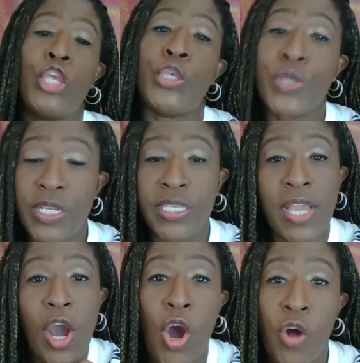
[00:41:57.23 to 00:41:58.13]
you're going to
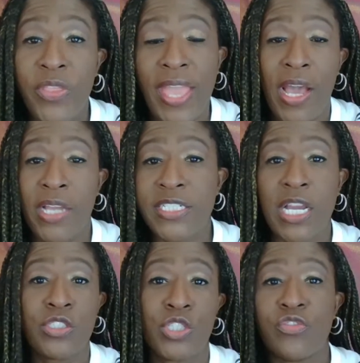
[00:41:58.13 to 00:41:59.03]
get all the
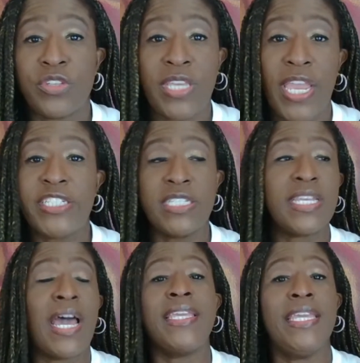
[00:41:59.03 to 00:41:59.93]
agile certifications
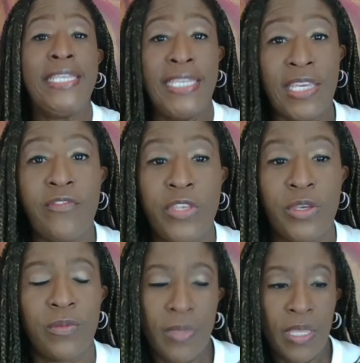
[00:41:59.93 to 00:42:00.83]
I can give you.